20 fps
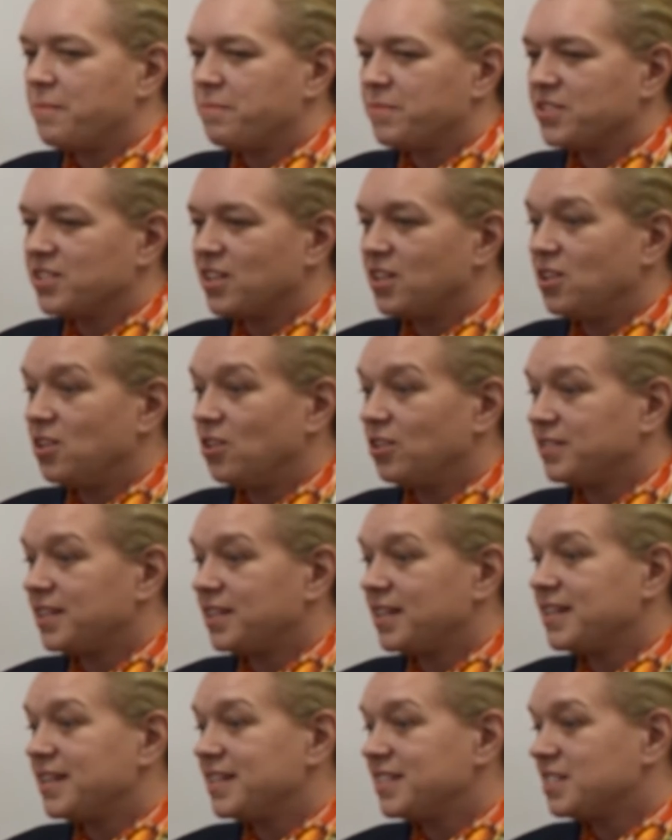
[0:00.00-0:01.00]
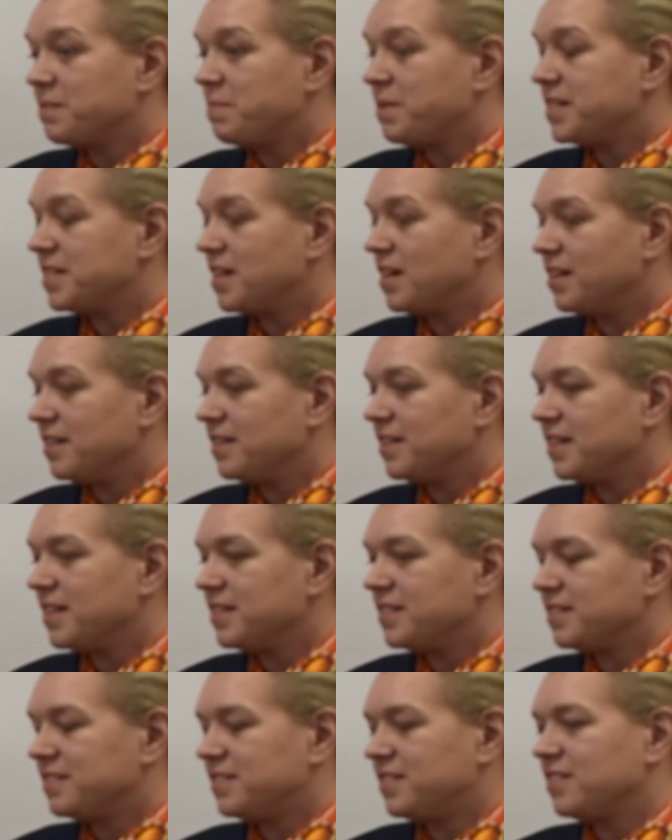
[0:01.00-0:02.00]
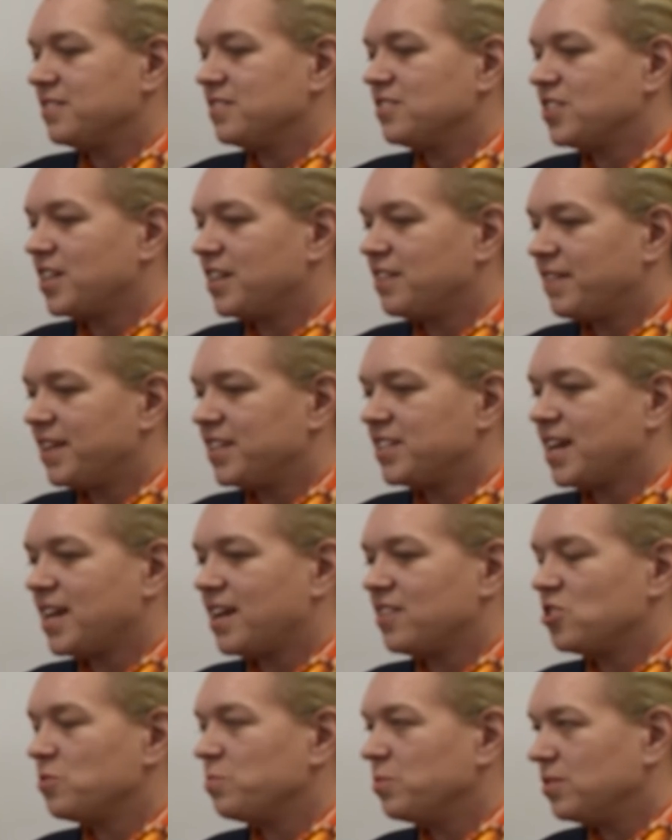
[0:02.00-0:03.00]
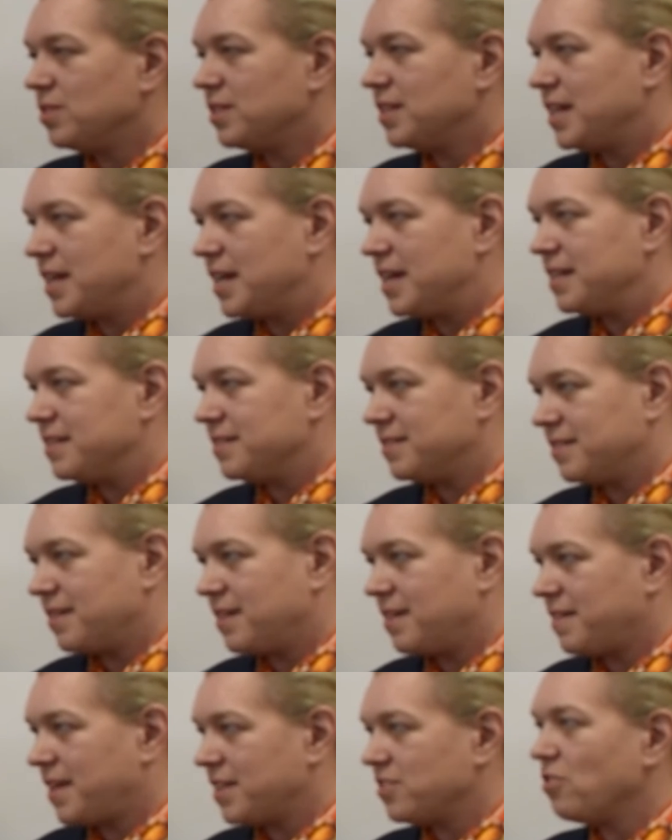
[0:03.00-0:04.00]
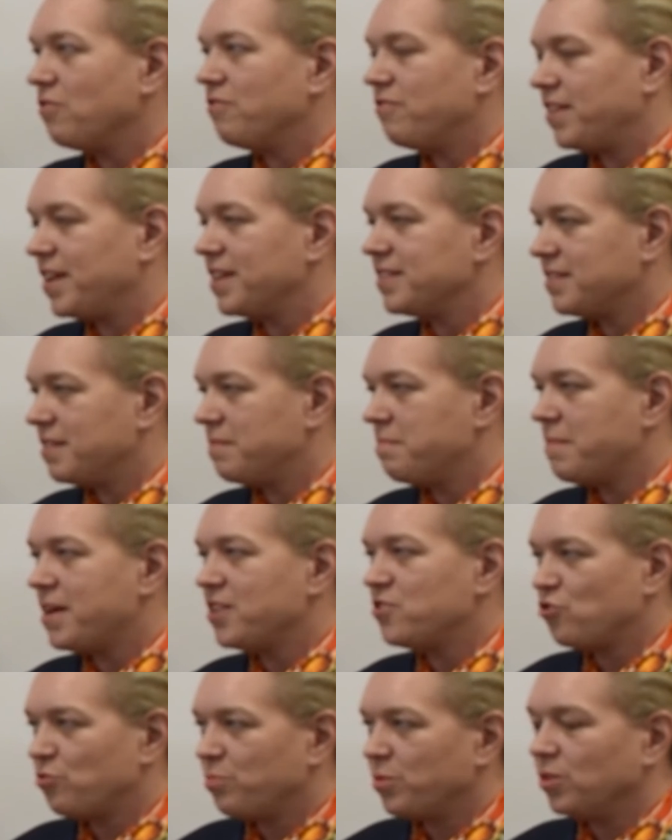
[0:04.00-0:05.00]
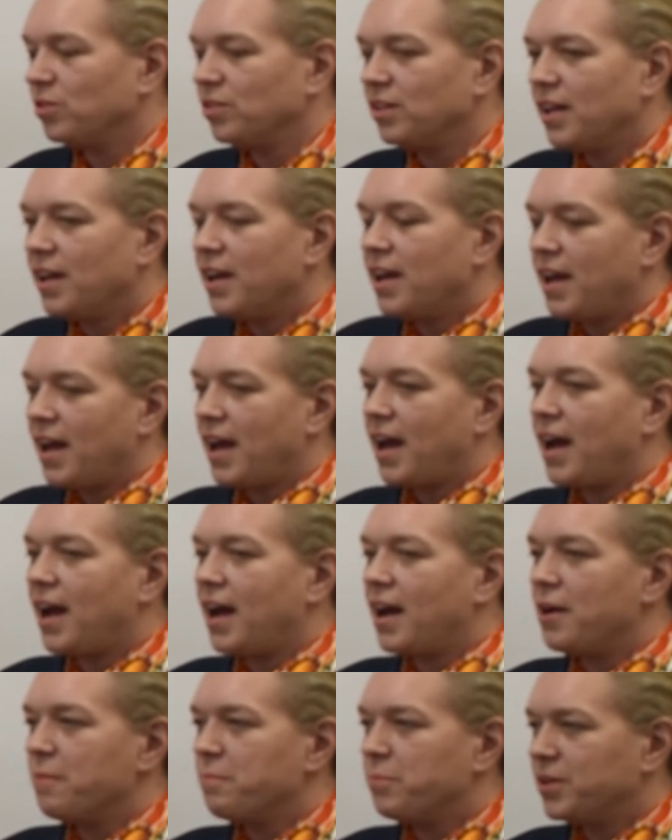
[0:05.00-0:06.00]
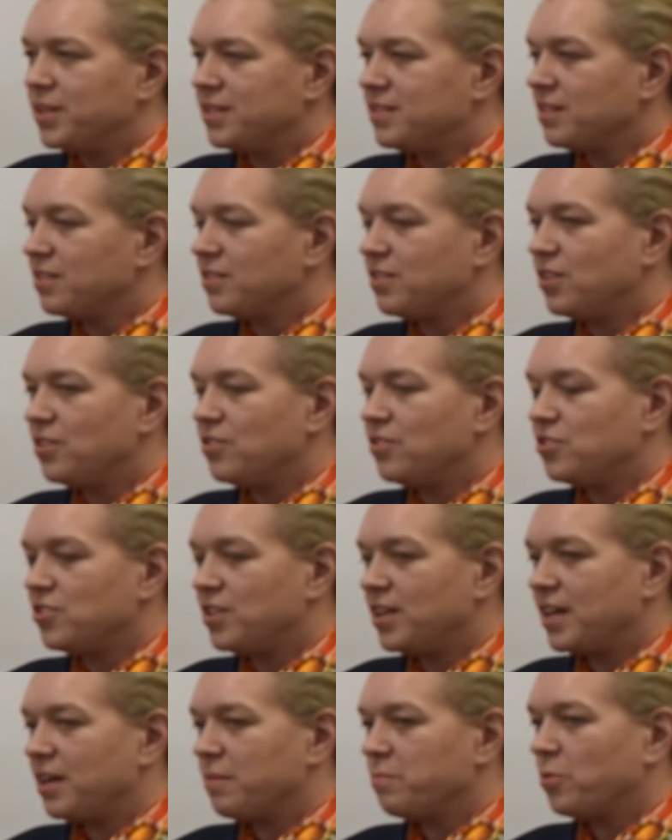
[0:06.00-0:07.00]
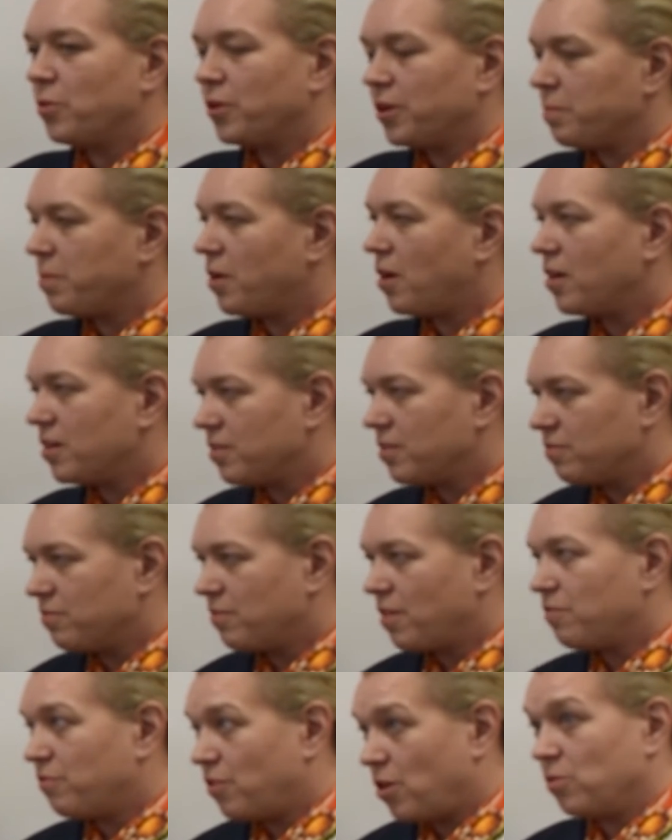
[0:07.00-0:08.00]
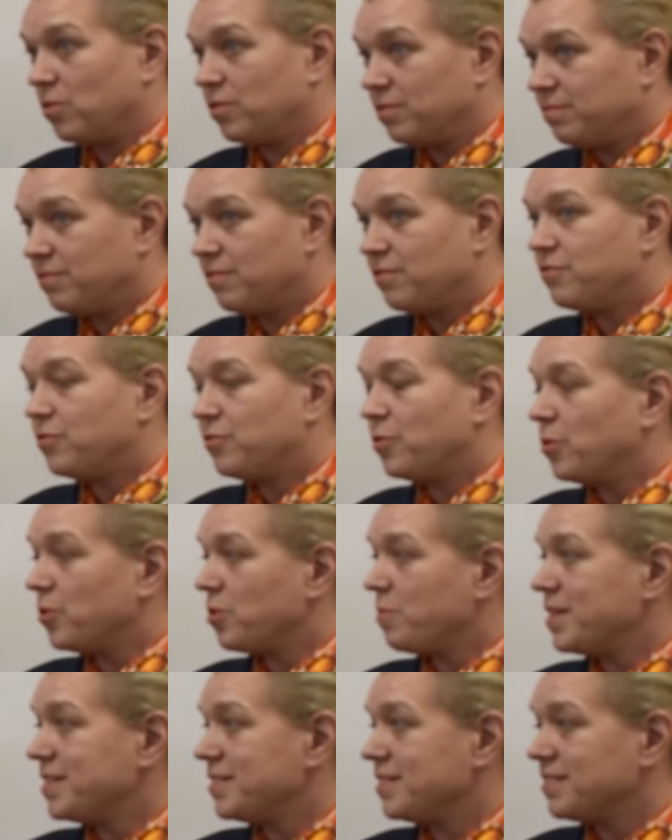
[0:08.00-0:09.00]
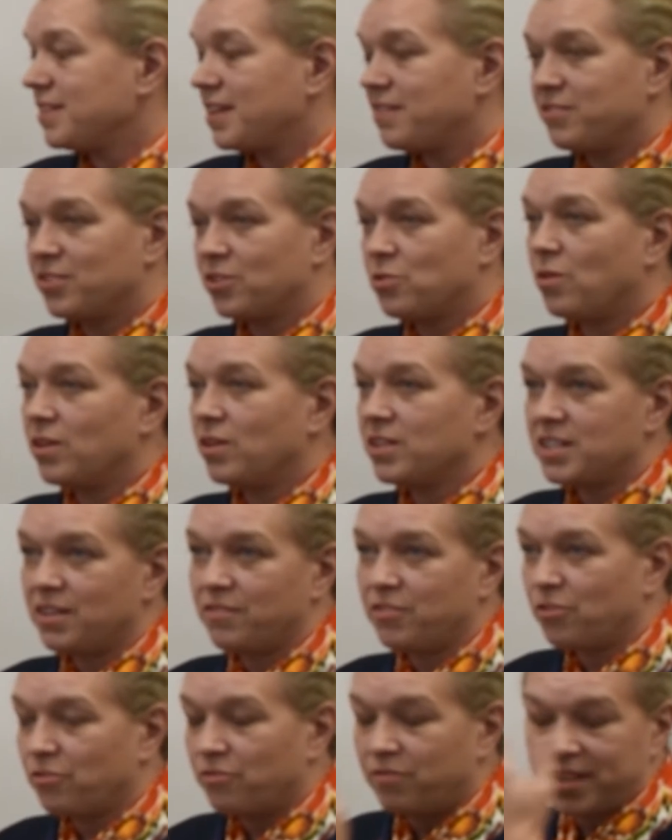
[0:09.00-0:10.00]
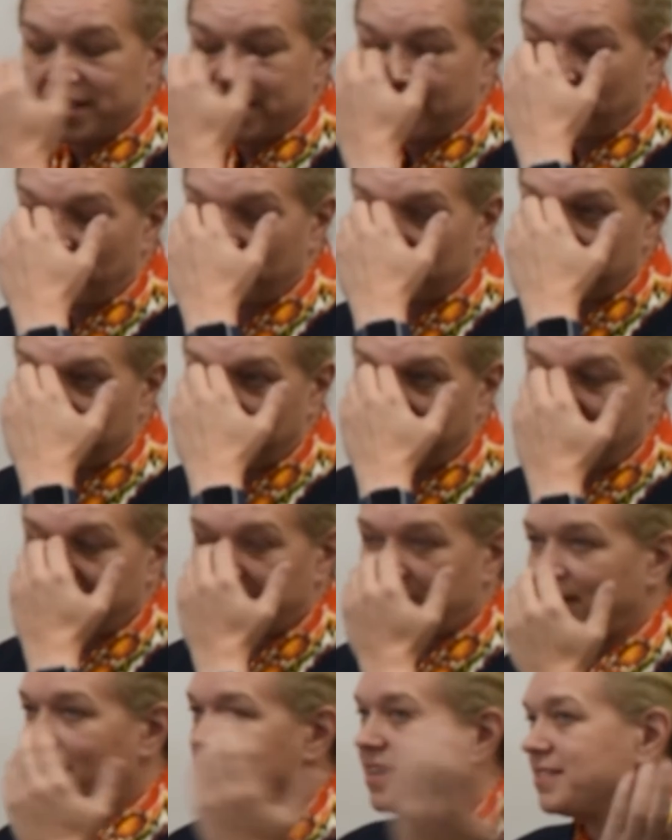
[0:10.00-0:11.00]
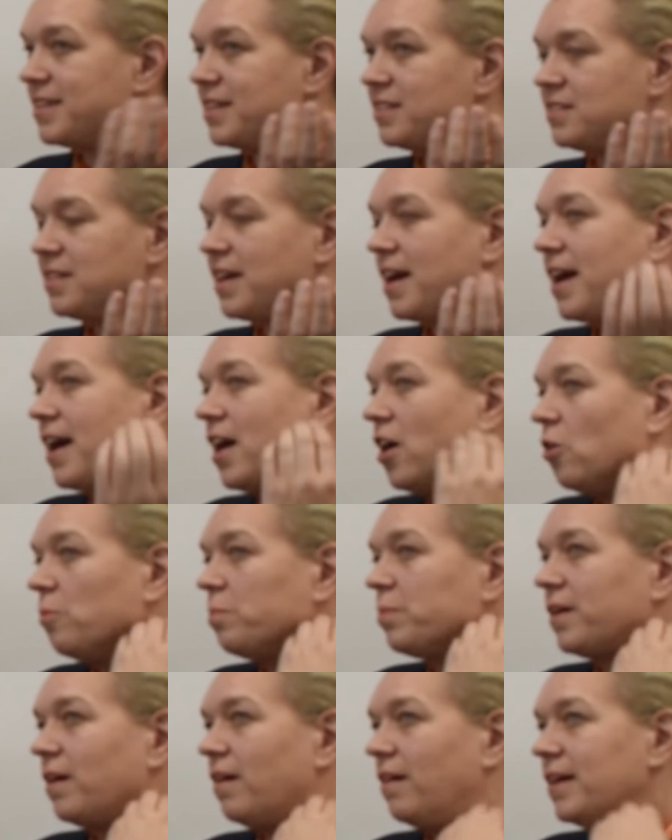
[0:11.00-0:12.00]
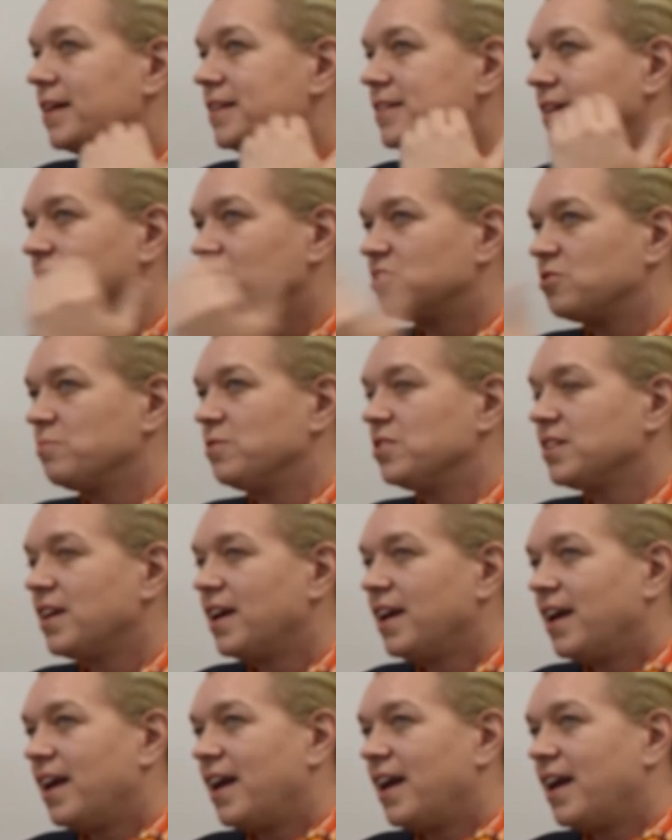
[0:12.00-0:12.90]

There's a lot that needs to be done that just doesn't generate tangible leads. That's obvious and measurable, but it's a hugely important role for the business. Even the quality of your videos and other assets that help guide customers.